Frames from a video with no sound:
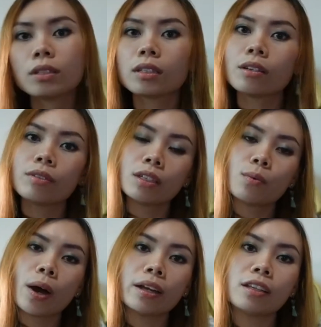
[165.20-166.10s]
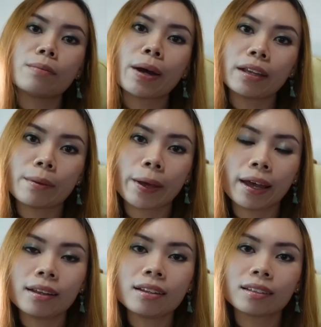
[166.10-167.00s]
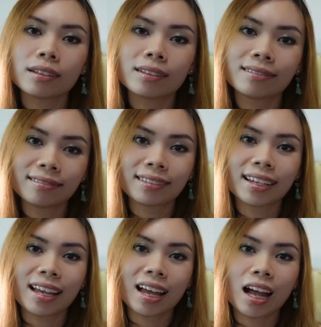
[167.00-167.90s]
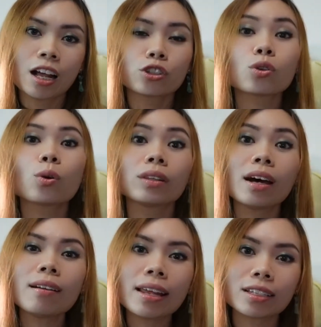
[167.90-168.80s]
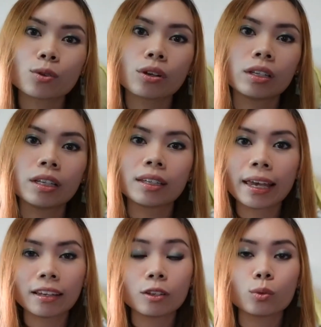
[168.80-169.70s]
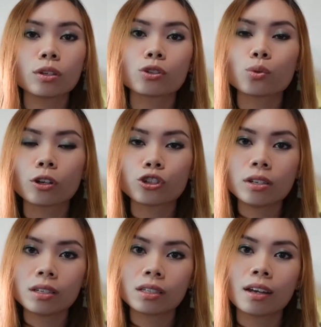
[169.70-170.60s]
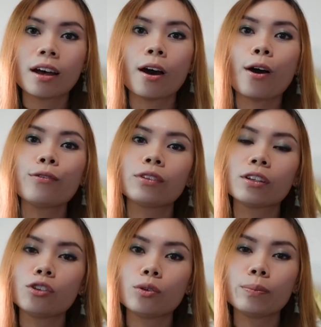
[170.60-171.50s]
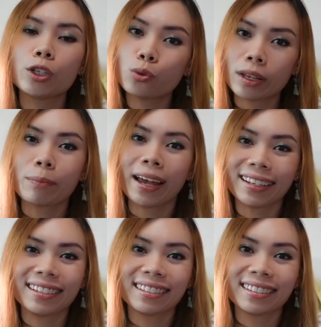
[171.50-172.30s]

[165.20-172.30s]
is the reason why I didn't buy that palette. So now let's quickly get into the swatches of the new Bijouxette palette.